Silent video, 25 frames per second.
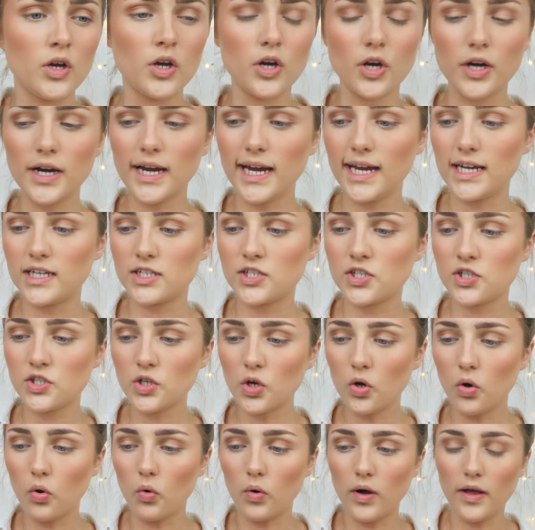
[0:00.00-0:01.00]
Okay,
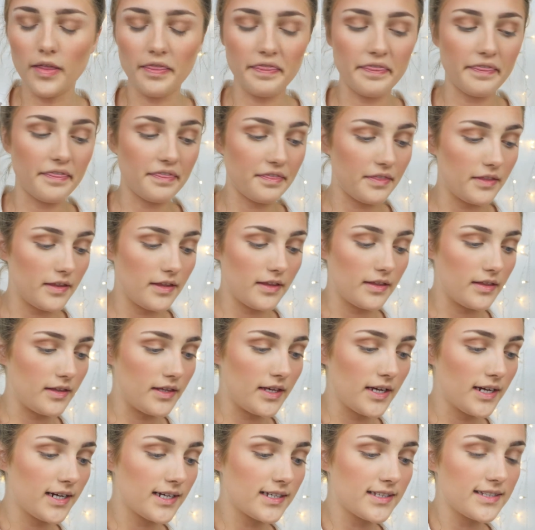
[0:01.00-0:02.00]
so
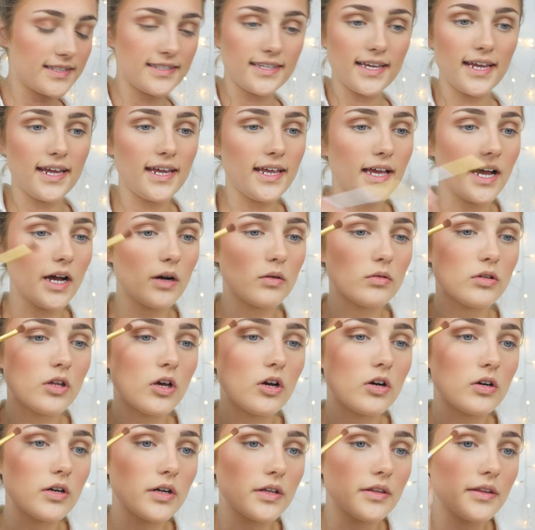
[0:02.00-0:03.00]
you can see how
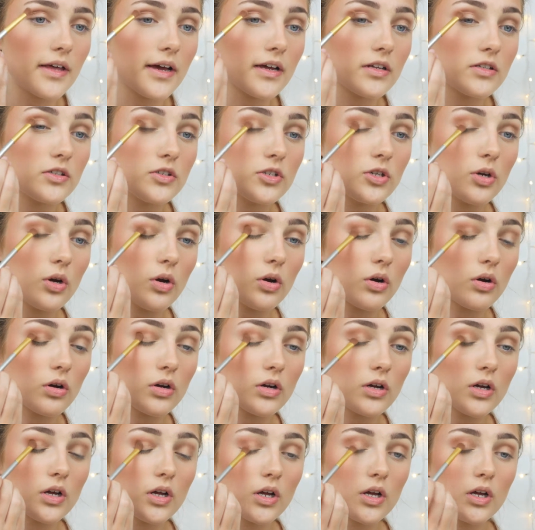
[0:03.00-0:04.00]
long that
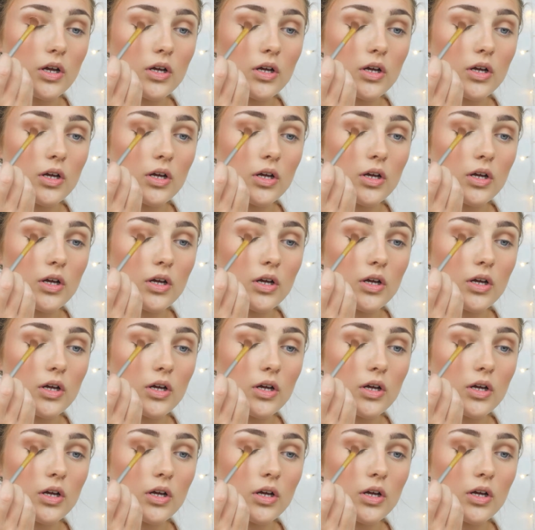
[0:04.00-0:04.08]
took